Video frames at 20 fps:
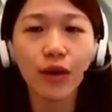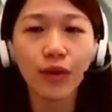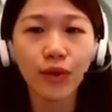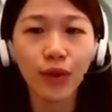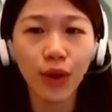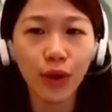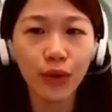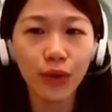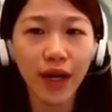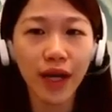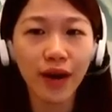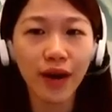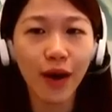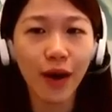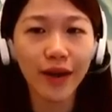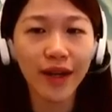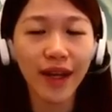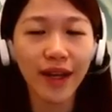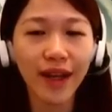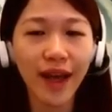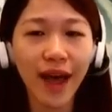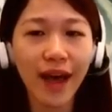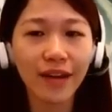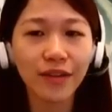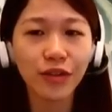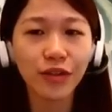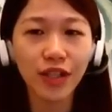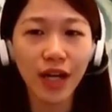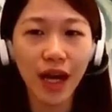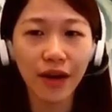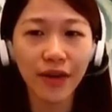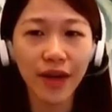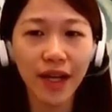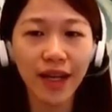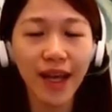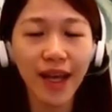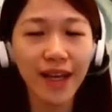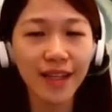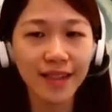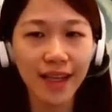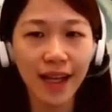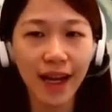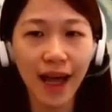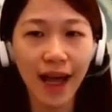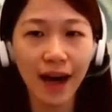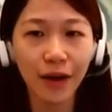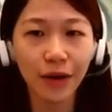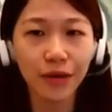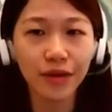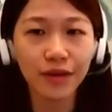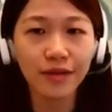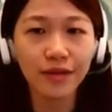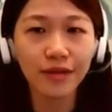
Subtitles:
No recording and sharing is allowed.